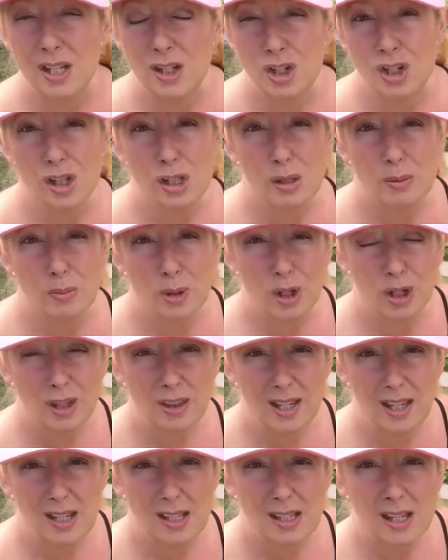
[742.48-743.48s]
in your
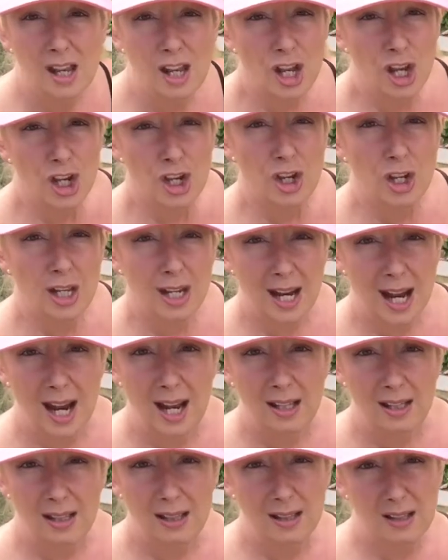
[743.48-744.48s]
smoothies, you can
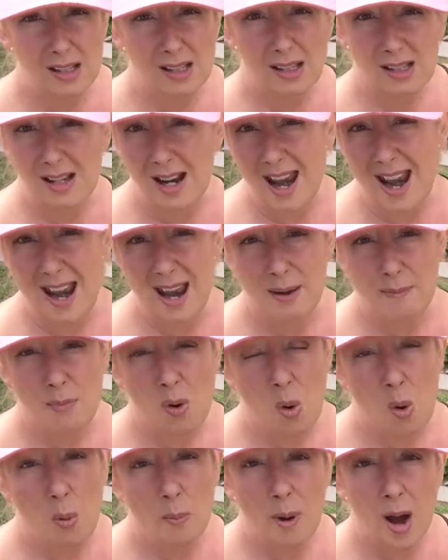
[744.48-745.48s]
eat steam
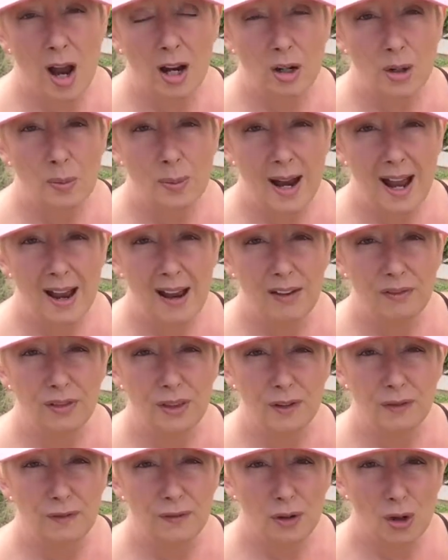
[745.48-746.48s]
or microwave
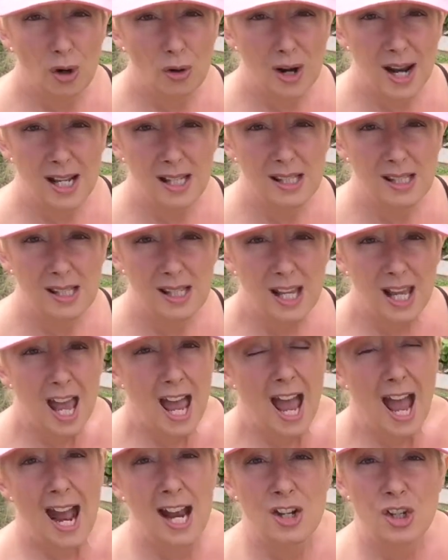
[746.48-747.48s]
the florets,
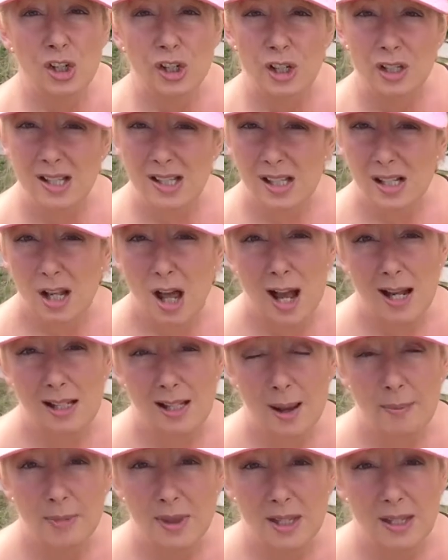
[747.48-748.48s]
and you can
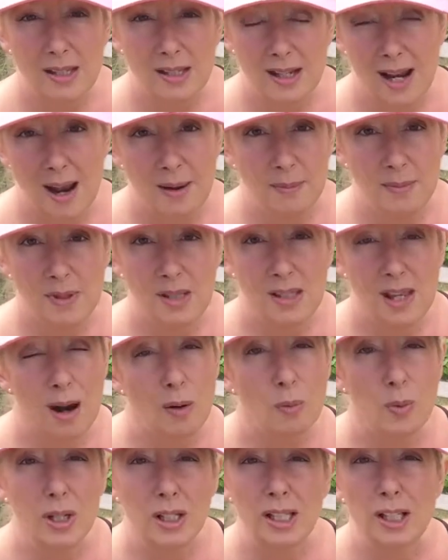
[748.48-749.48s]
slice up the stems.
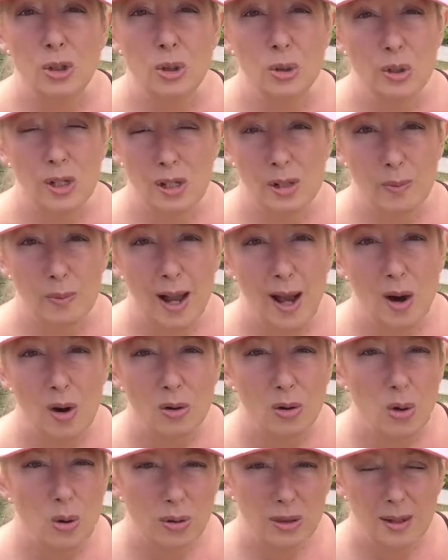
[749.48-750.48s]
They're really good as well.
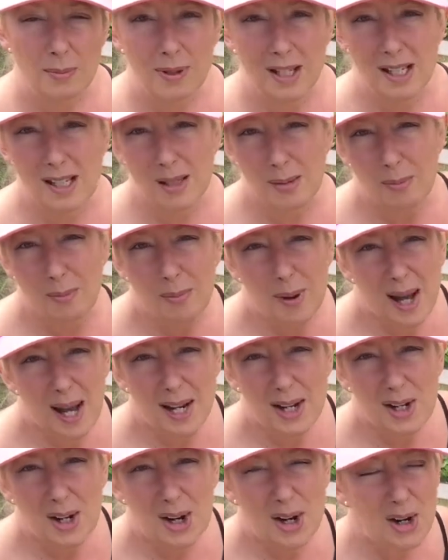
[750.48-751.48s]
Cook them in some
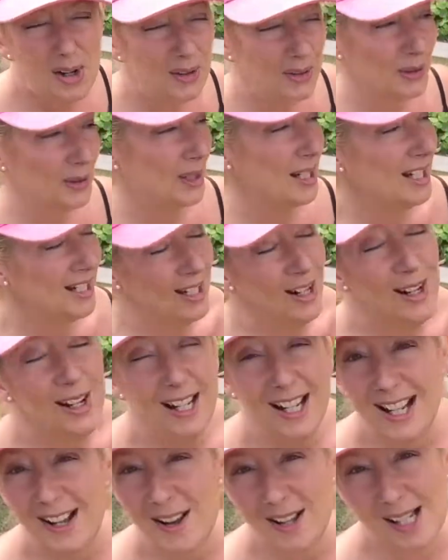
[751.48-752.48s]
butter or,
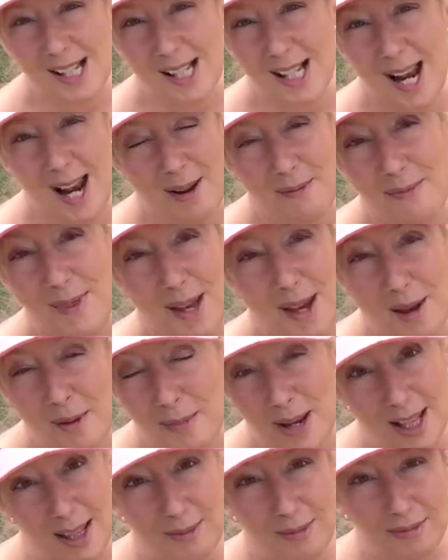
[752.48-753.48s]
steam
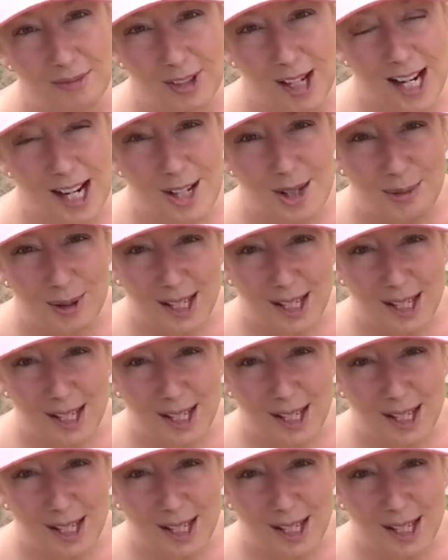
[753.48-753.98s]
them, eat them fresh,